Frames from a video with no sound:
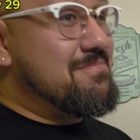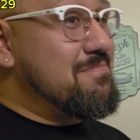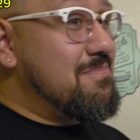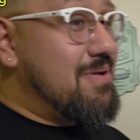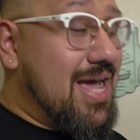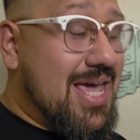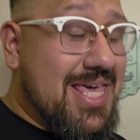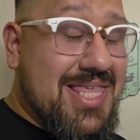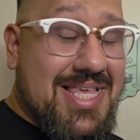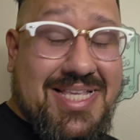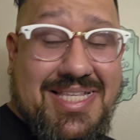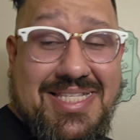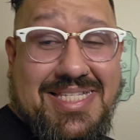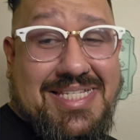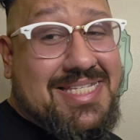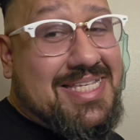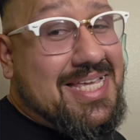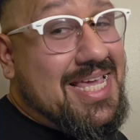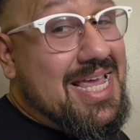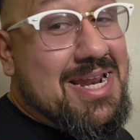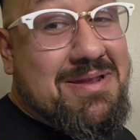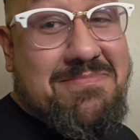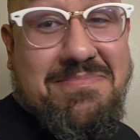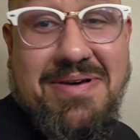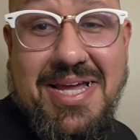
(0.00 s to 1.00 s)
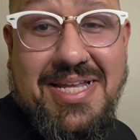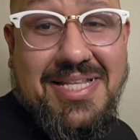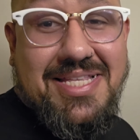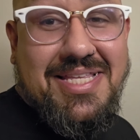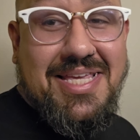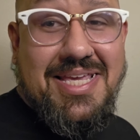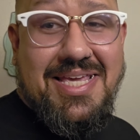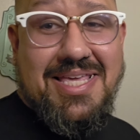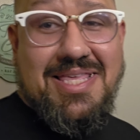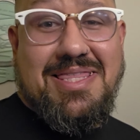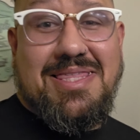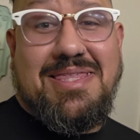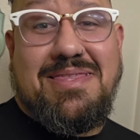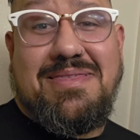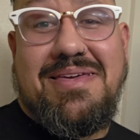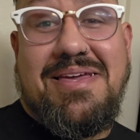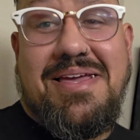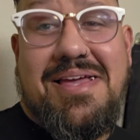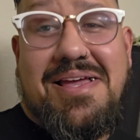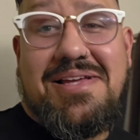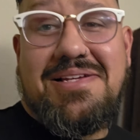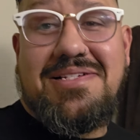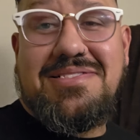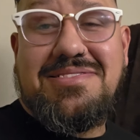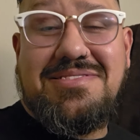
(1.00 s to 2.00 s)
by the skin of my teeth.
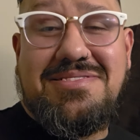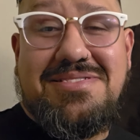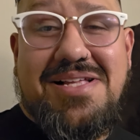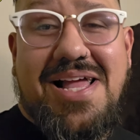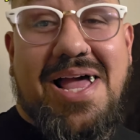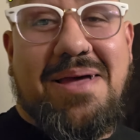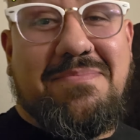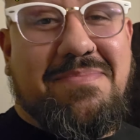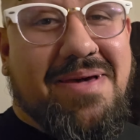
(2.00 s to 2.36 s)
I